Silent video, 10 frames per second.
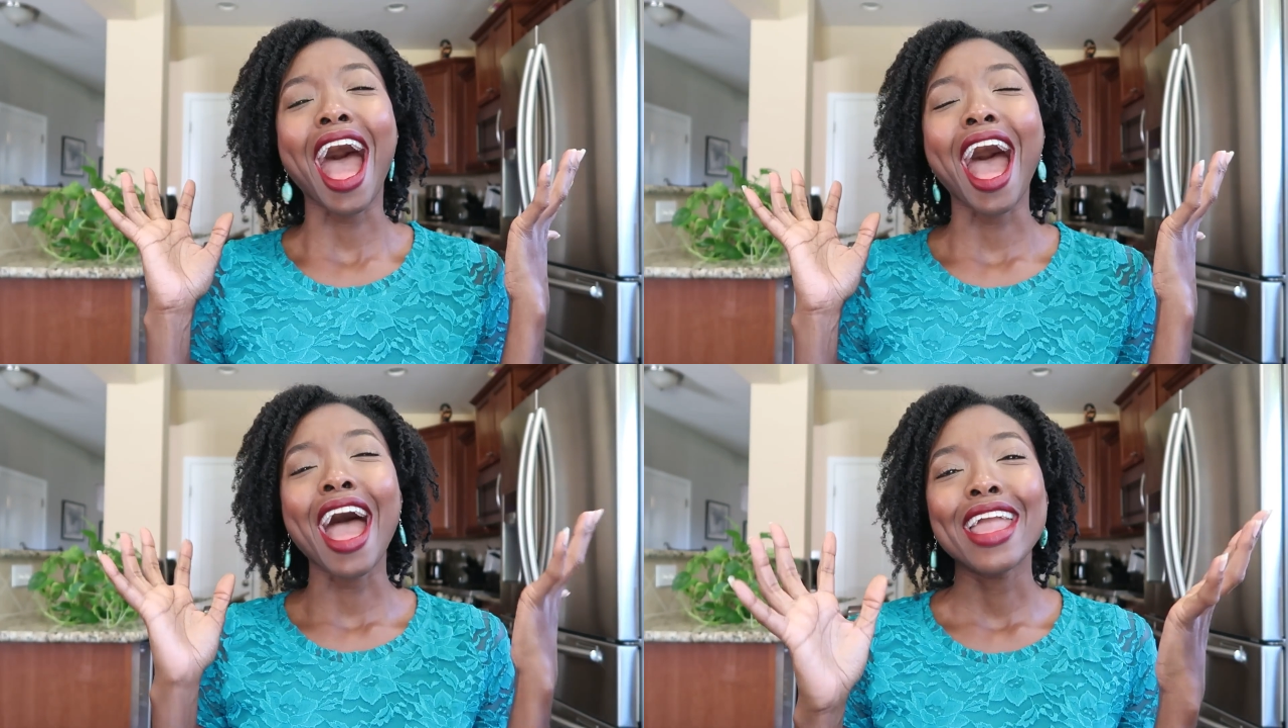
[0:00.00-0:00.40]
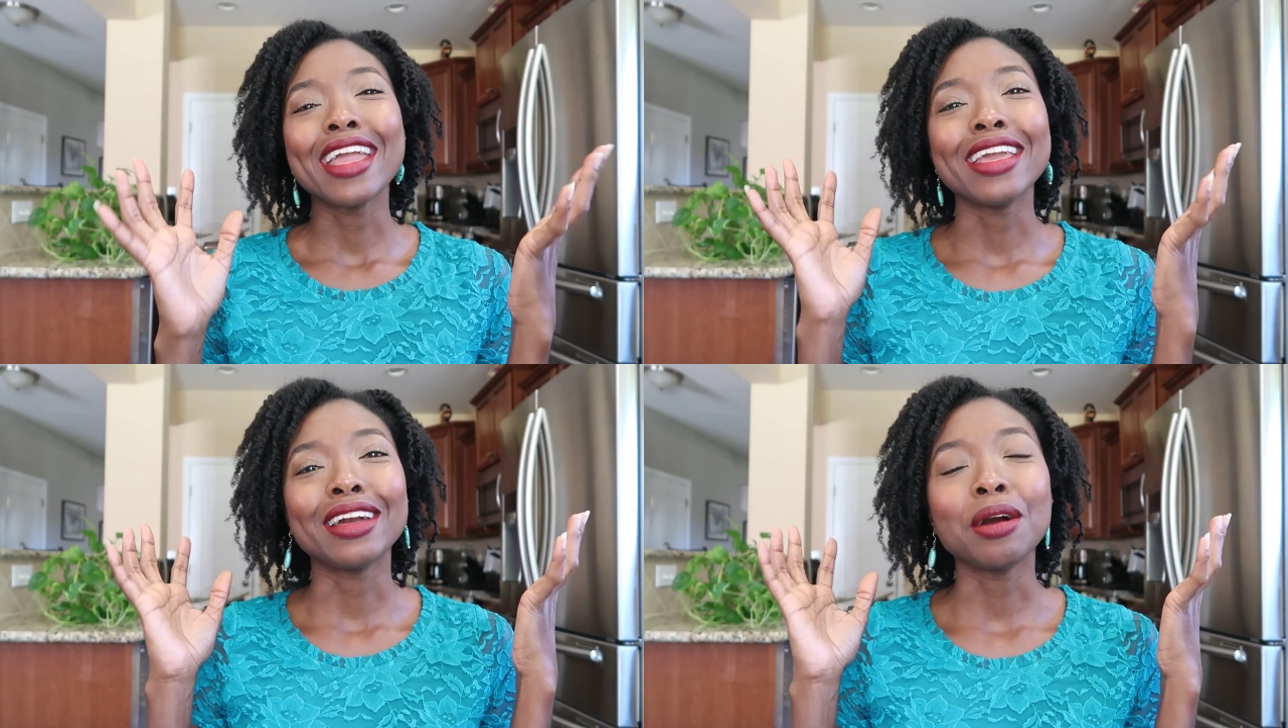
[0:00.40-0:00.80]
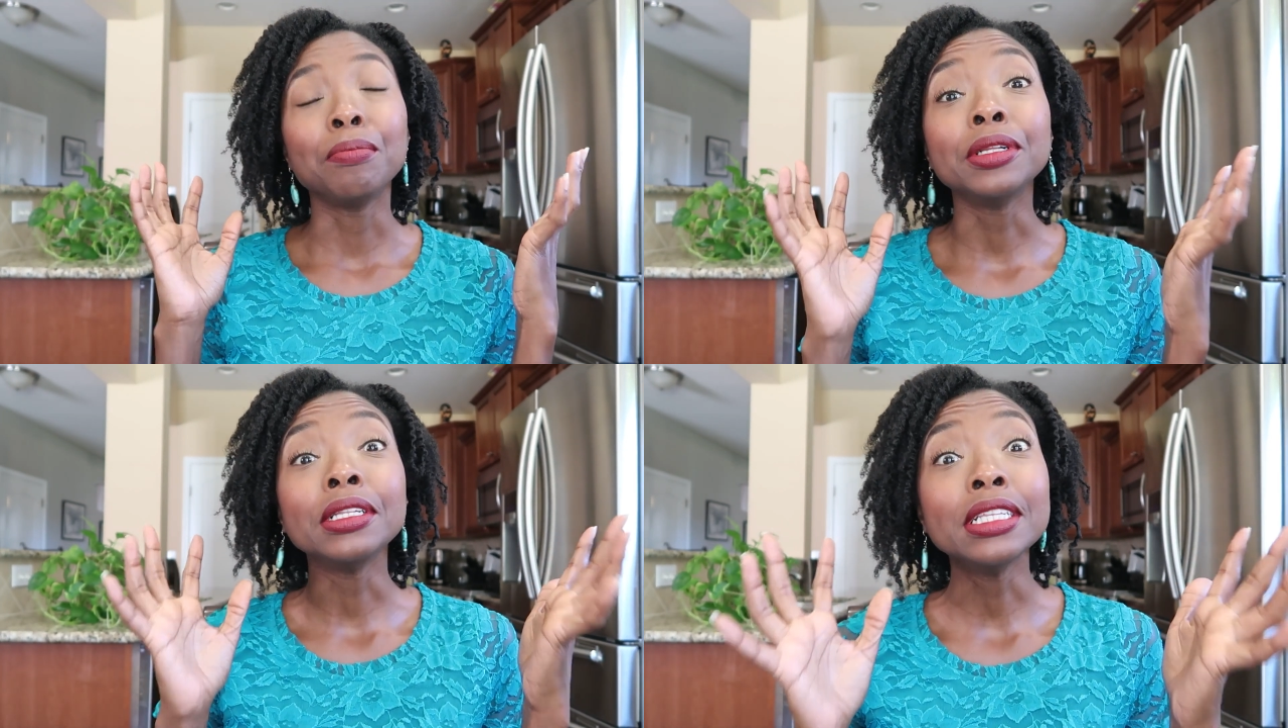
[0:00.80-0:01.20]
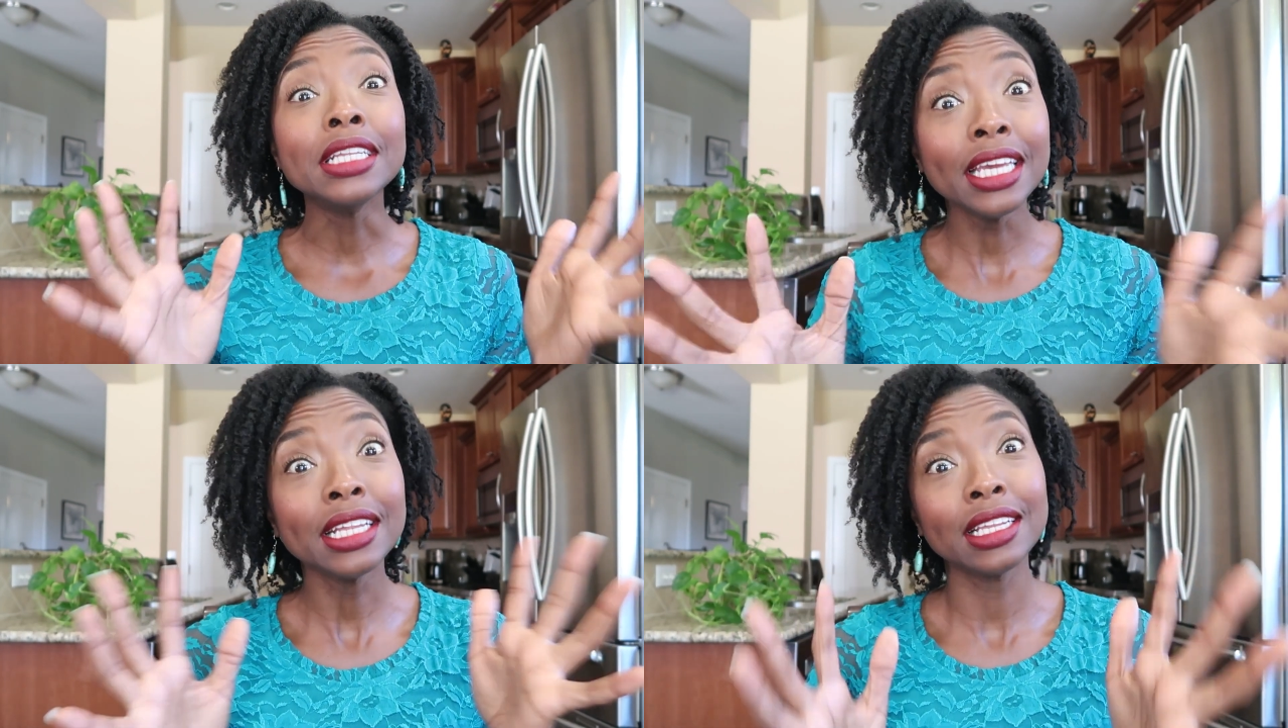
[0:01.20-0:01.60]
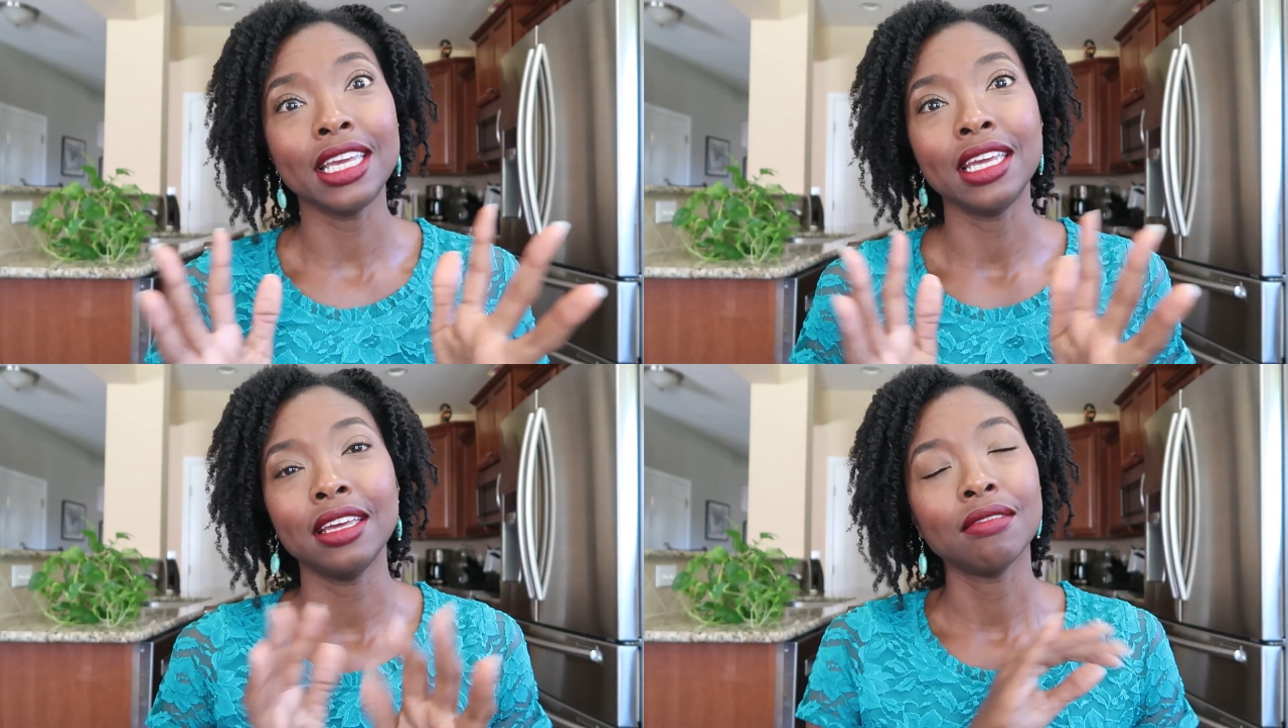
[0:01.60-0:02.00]
I
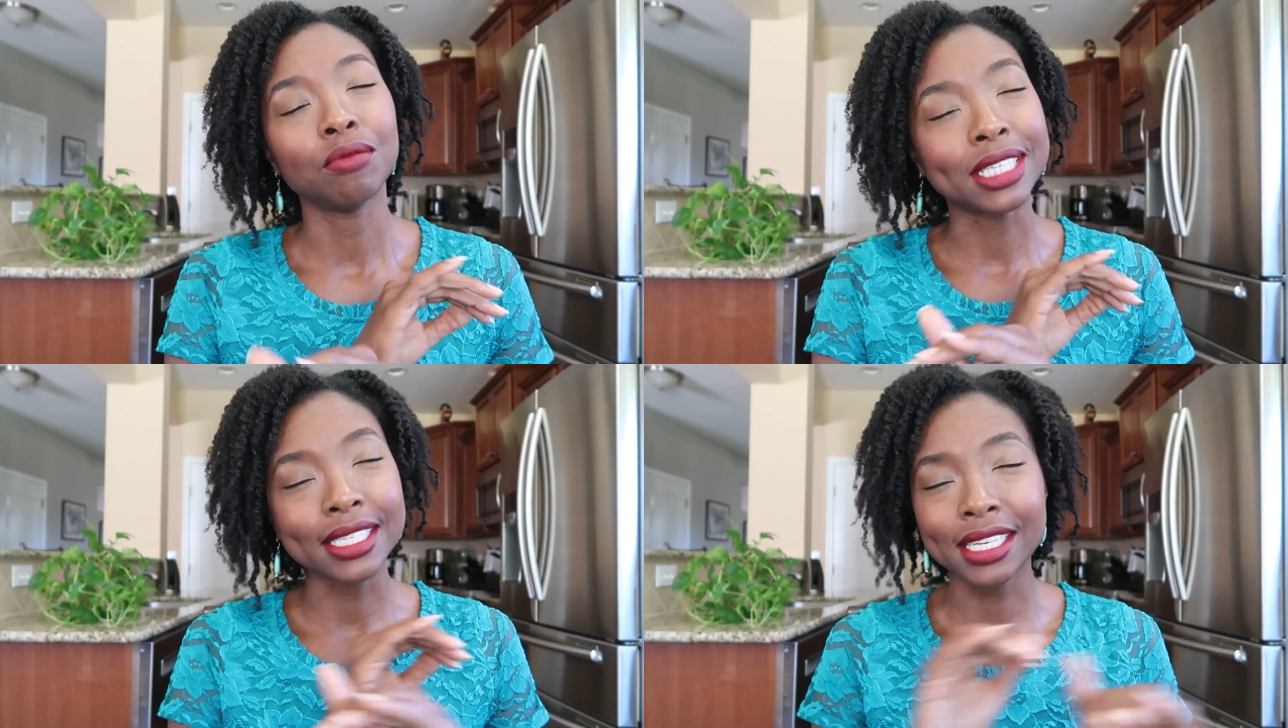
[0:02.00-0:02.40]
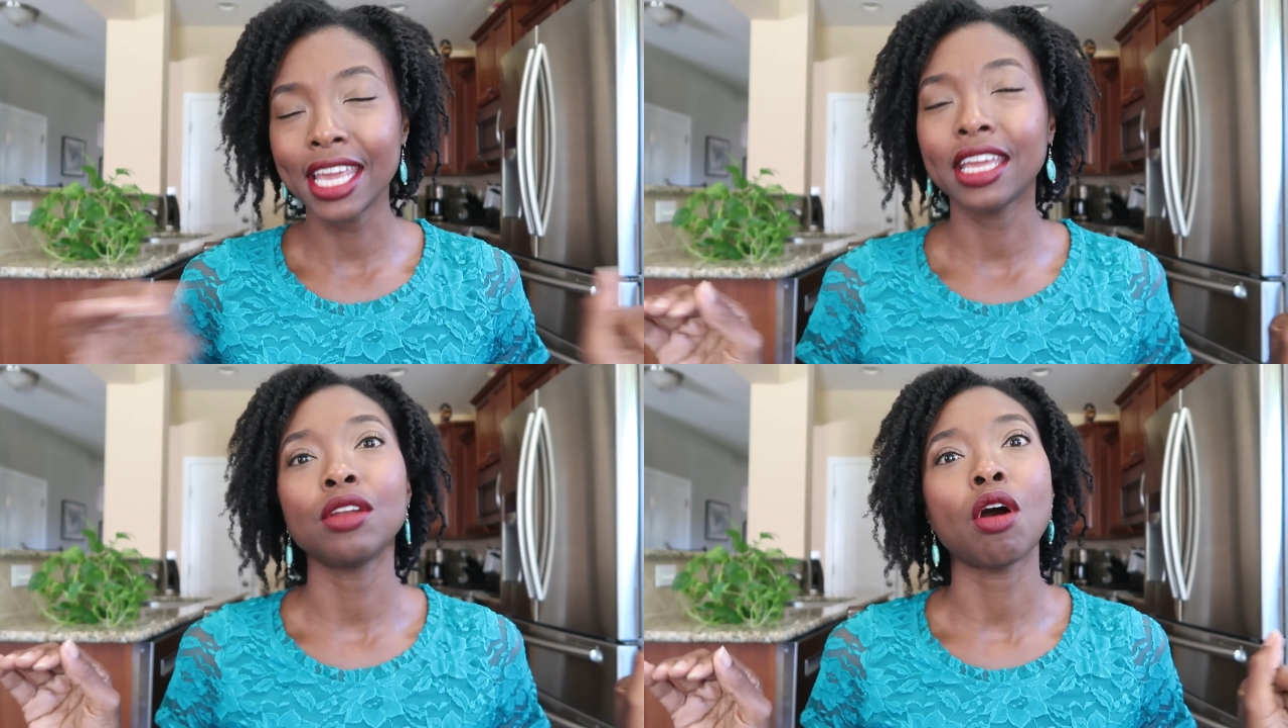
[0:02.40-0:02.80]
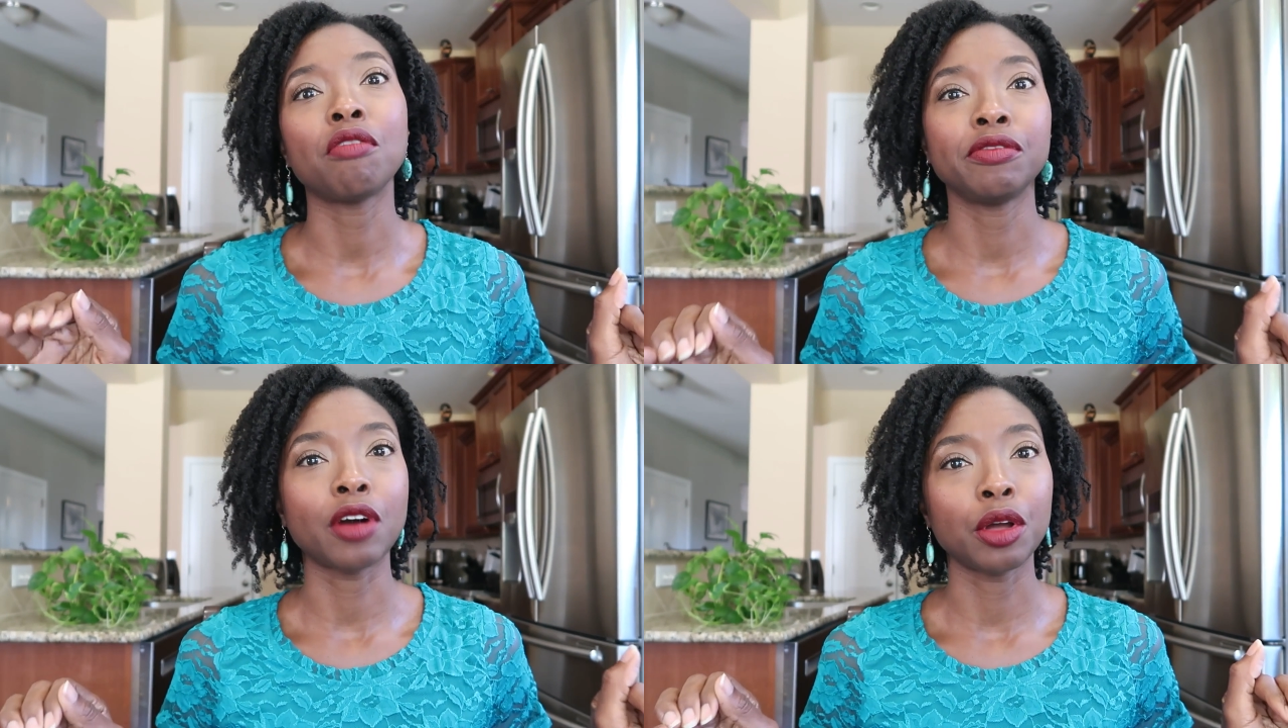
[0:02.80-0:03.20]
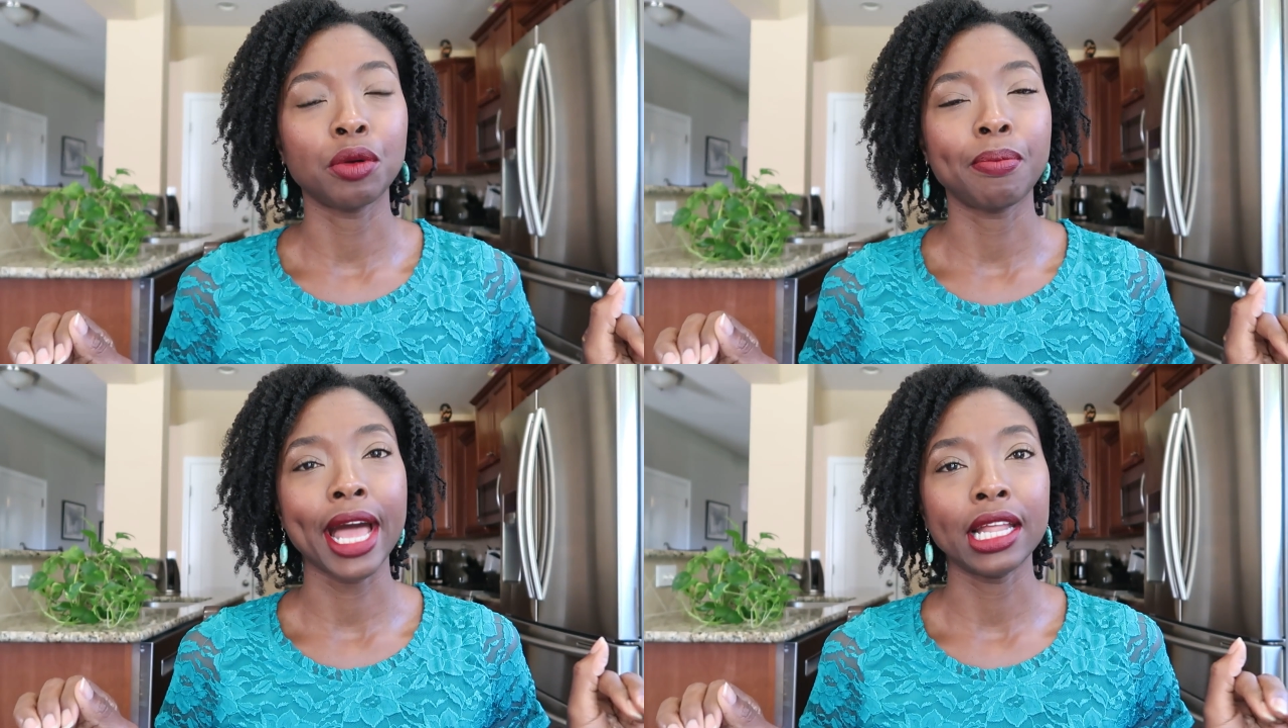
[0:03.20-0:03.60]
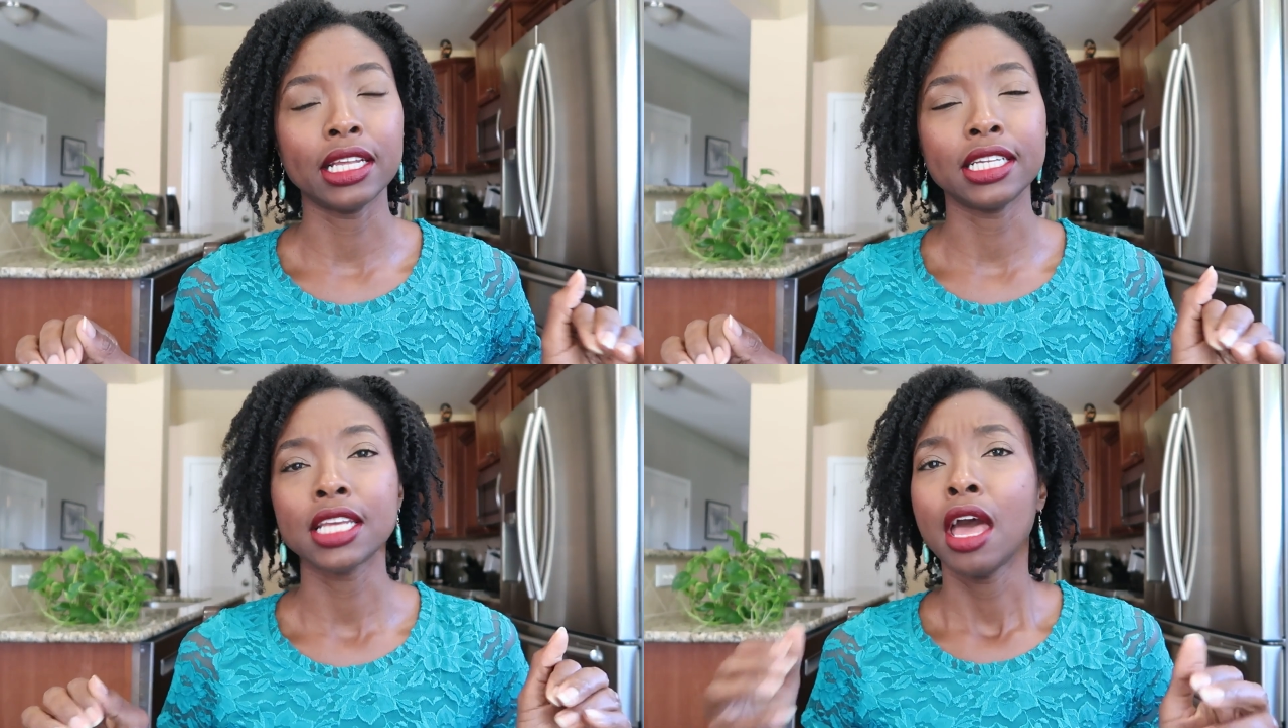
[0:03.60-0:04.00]
completely was taken off of
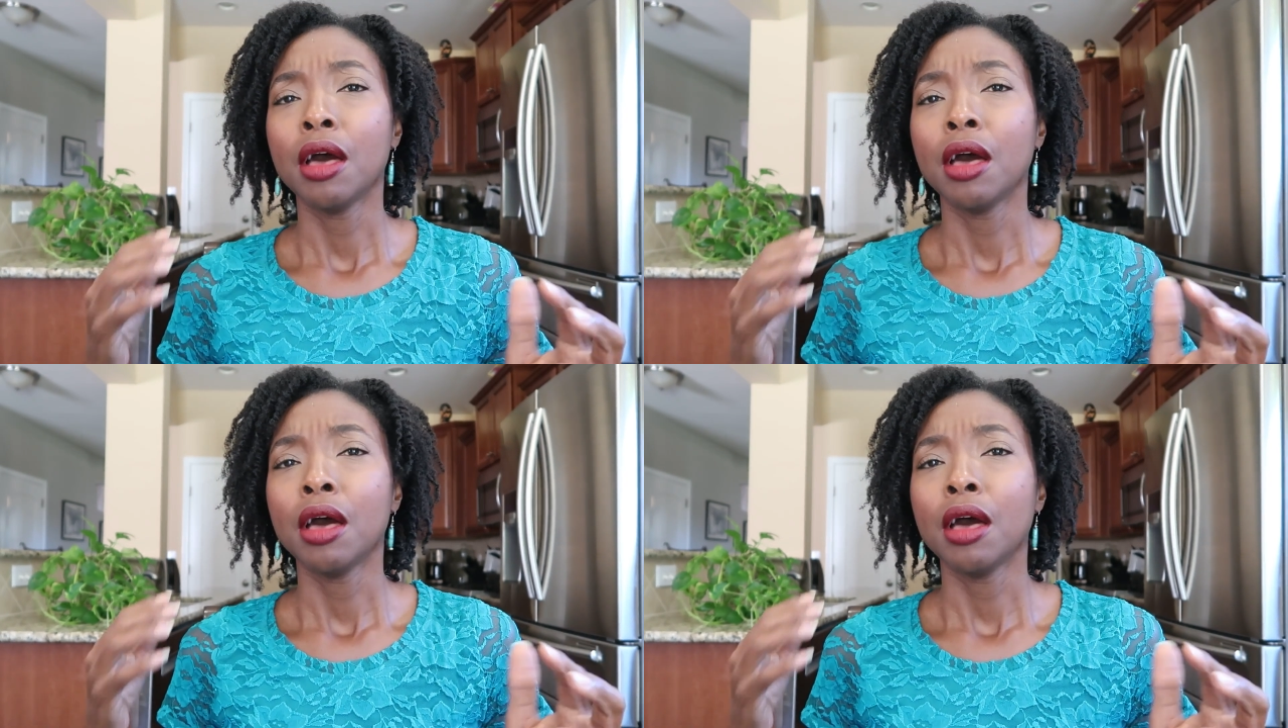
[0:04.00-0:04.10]
autopilot,